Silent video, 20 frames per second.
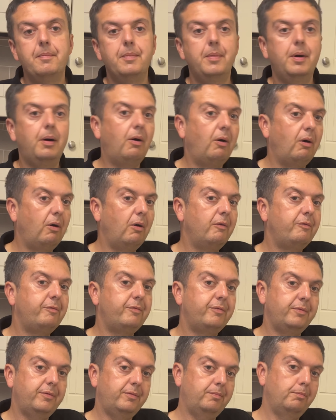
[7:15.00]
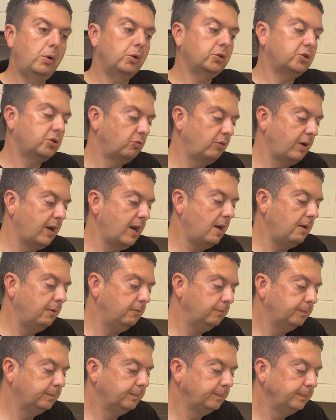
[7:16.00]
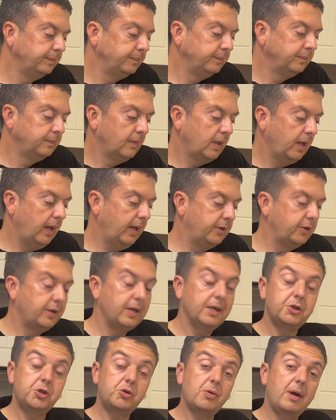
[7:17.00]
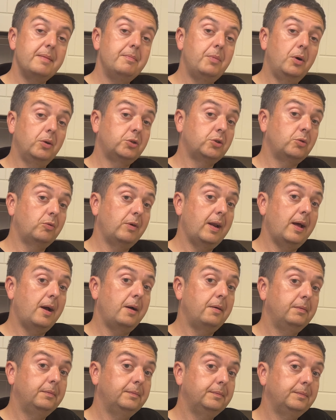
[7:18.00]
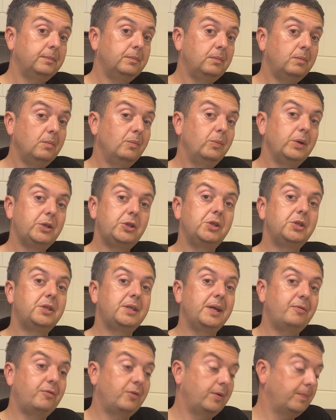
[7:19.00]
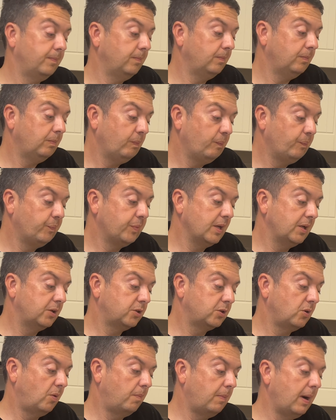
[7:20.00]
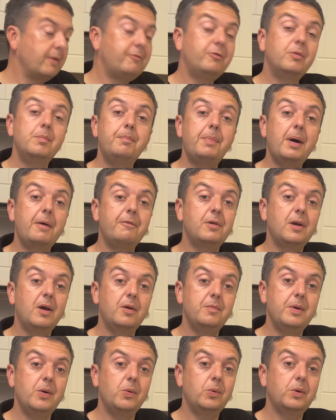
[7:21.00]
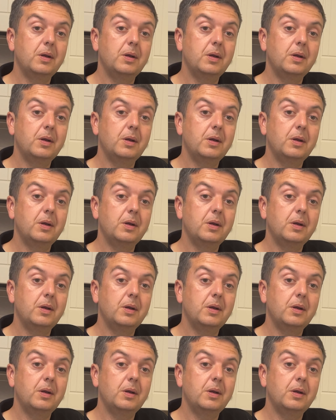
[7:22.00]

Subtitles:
of mozzarella, and you get straight mozzarella, which is different. It's not made from buffalo milk.